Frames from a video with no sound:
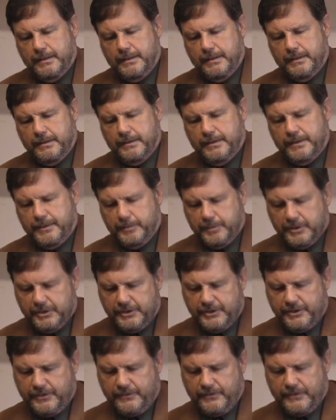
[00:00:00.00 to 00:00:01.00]
and I
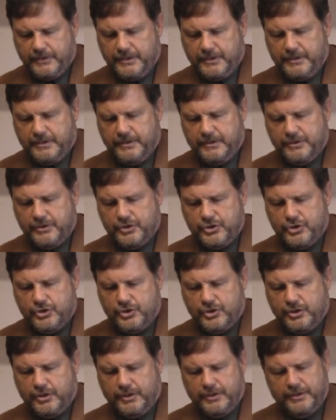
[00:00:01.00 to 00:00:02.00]
believe that it is
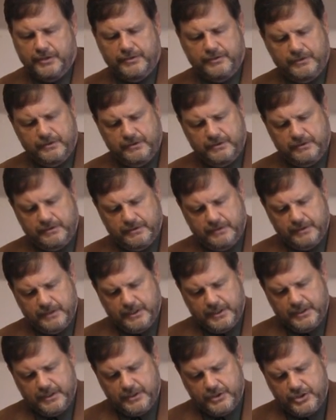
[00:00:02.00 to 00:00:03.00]
John
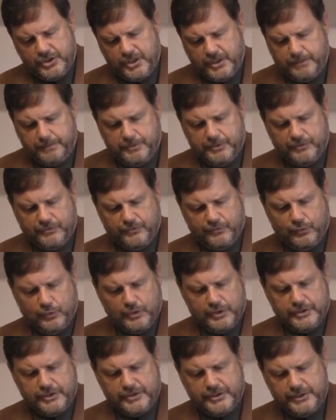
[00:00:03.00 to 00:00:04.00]
chapter
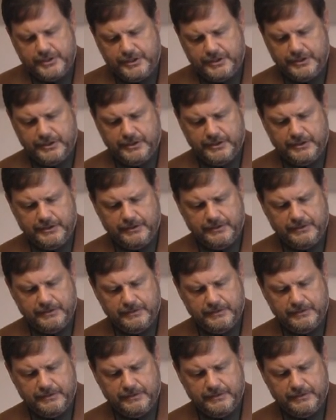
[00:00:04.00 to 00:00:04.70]
14.